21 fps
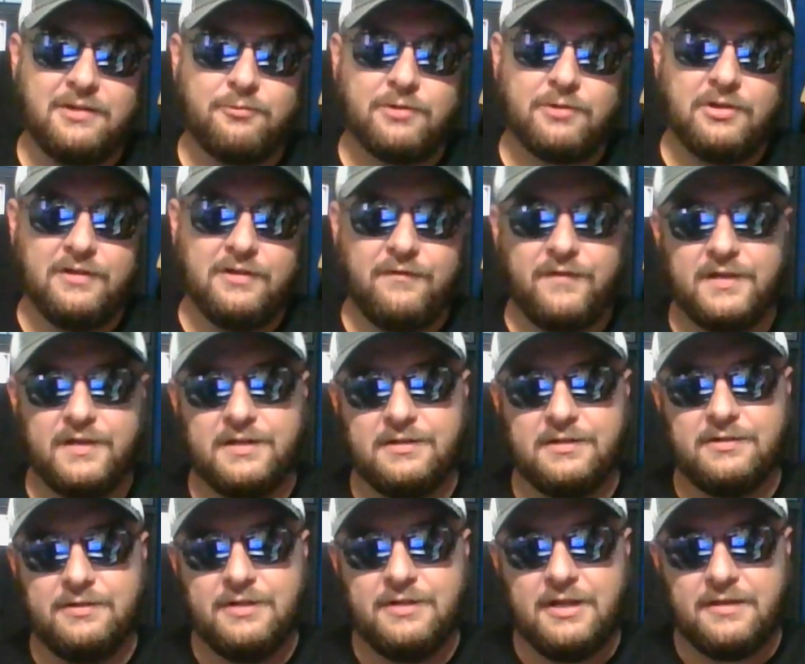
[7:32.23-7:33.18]
You really
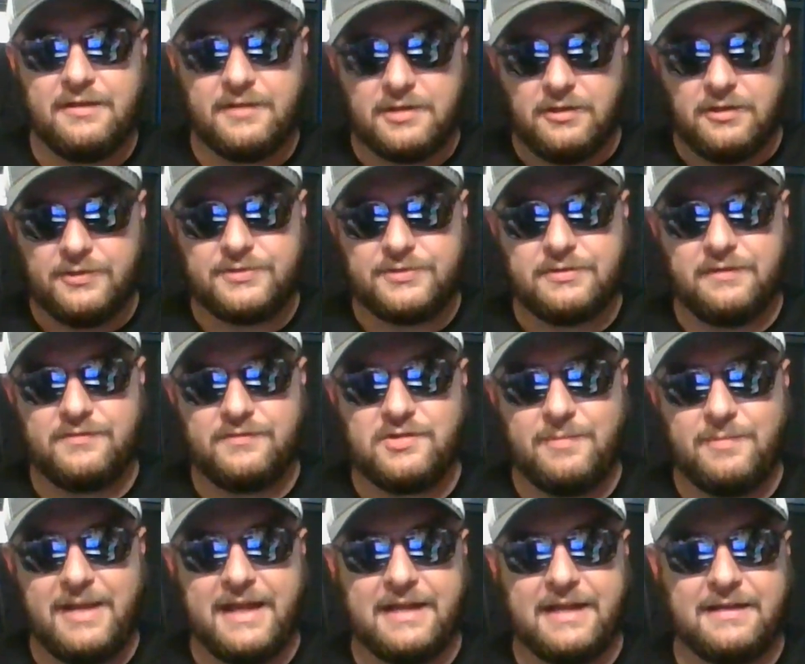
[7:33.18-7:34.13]
feel the culture of
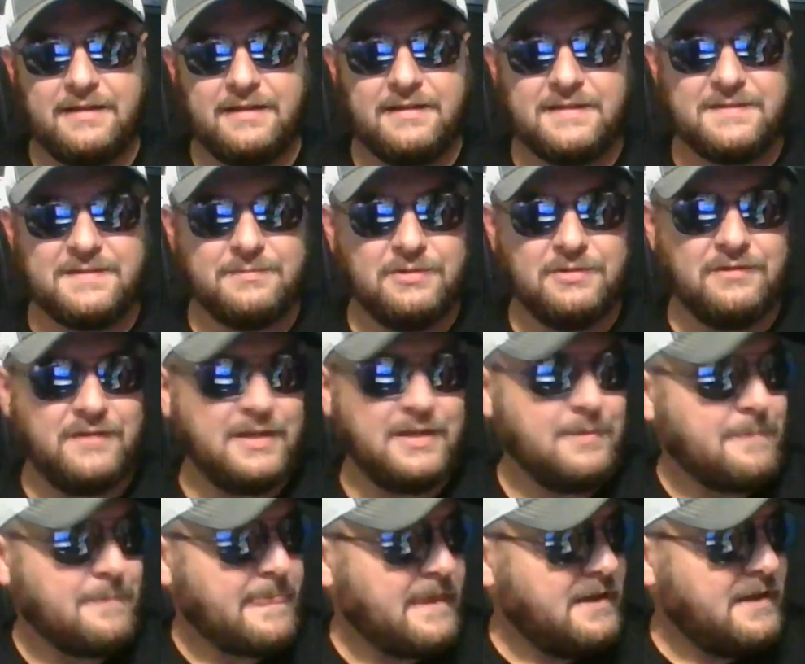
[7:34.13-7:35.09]
Japan in this
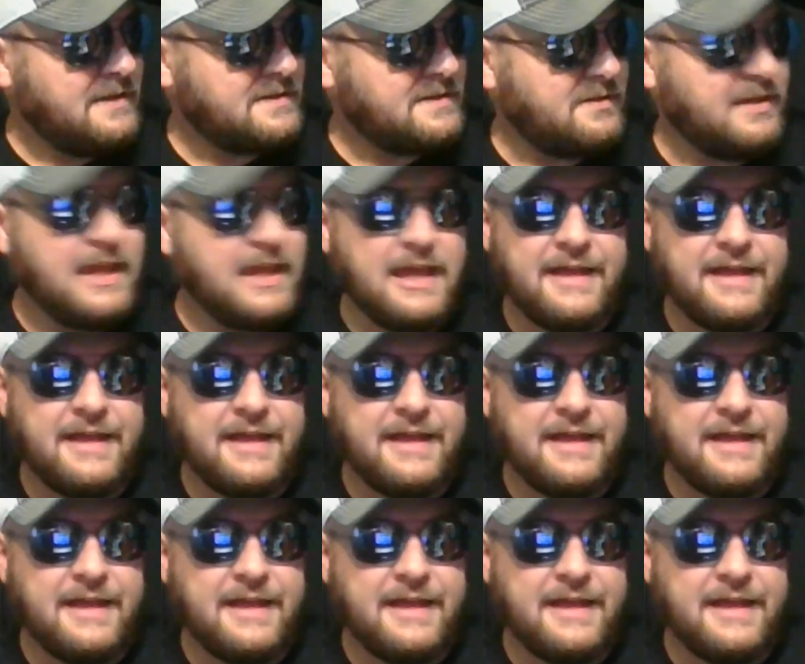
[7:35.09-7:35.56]
movie. So